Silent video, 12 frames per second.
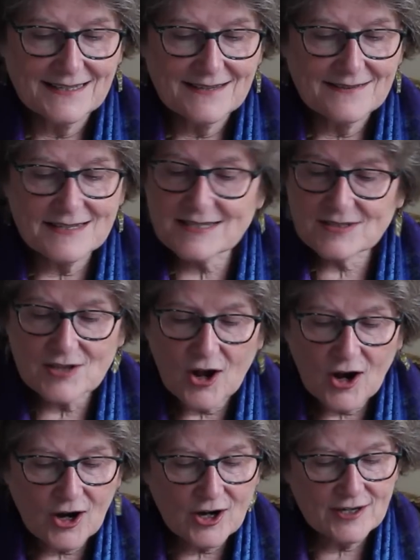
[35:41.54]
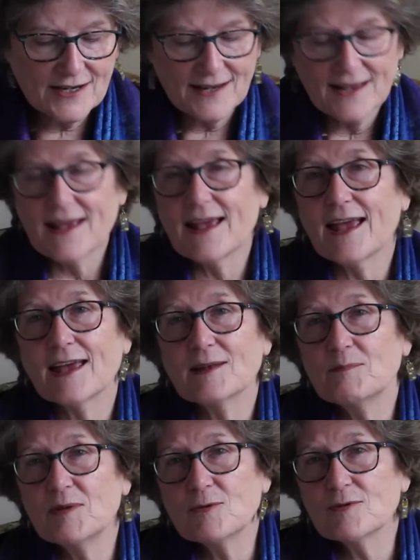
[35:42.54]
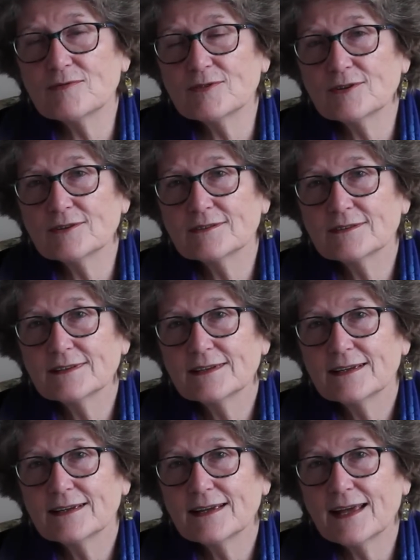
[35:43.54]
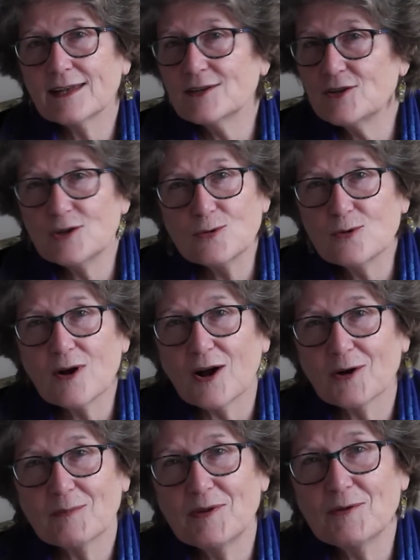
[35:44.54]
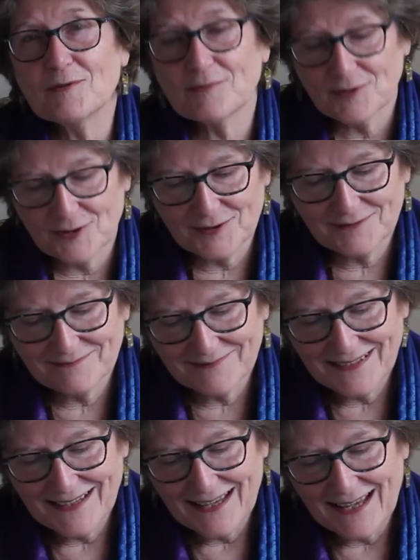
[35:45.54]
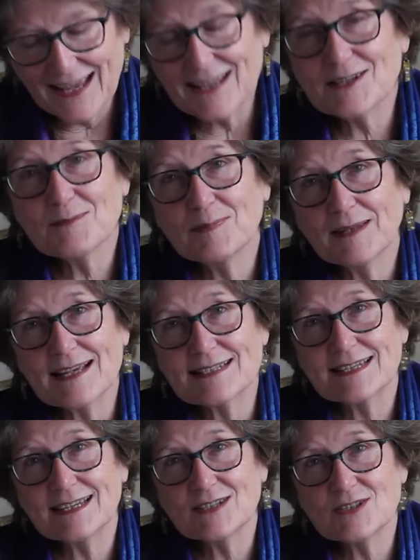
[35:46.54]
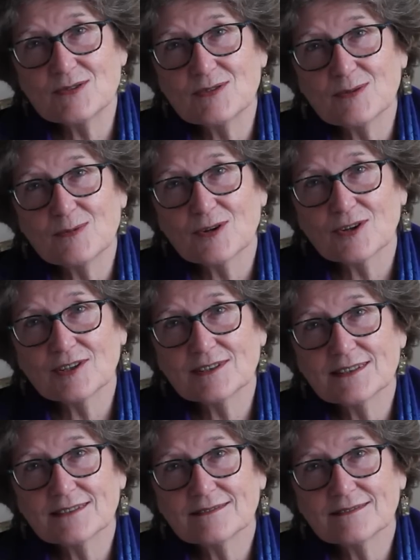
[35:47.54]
This is hard and beautiful, and you are beautiful and a blessing to the world.